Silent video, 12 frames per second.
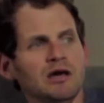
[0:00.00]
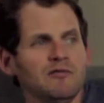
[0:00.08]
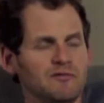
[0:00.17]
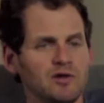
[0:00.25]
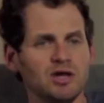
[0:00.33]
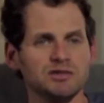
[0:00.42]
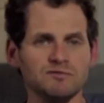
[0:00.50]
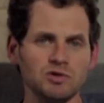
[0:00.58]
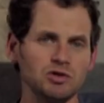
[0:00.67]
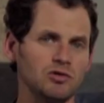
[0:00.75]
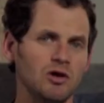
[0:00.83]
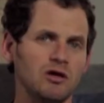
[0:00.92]
And for those of
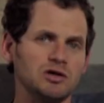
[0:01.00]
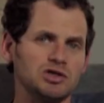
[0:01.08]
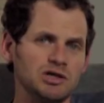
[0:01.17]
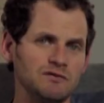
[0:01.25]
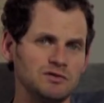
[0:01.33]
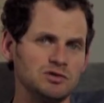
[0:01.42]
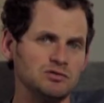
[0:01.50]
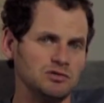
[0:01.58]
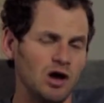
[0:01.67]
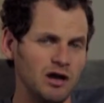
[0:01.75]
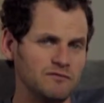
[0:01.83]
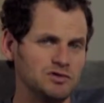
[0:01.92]
you who are achievers who
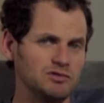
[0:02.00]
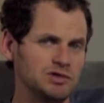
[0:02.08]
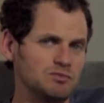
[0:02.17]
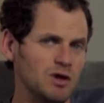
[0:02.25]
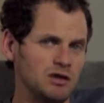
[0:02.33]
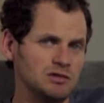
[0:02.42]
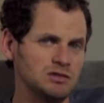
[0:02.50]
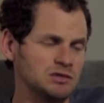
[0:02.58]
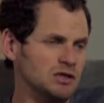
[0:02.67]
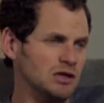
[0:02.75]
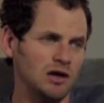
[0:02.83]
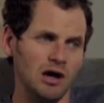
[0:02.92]
don't have Jewish
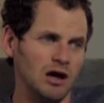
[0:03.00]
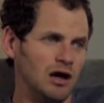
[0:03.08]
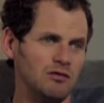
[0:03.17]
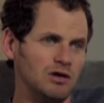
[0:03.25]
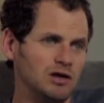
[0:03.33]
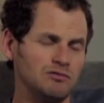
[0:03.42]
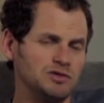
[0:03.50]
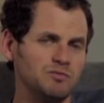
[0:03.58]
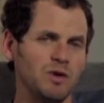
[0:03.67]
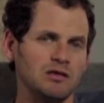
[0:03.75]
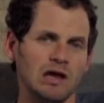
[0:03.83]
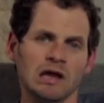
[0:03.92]
mothers, I really
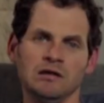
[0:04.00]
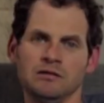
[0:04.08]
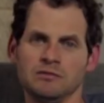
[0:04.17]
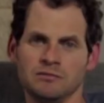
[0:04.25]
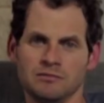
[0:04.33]
respect that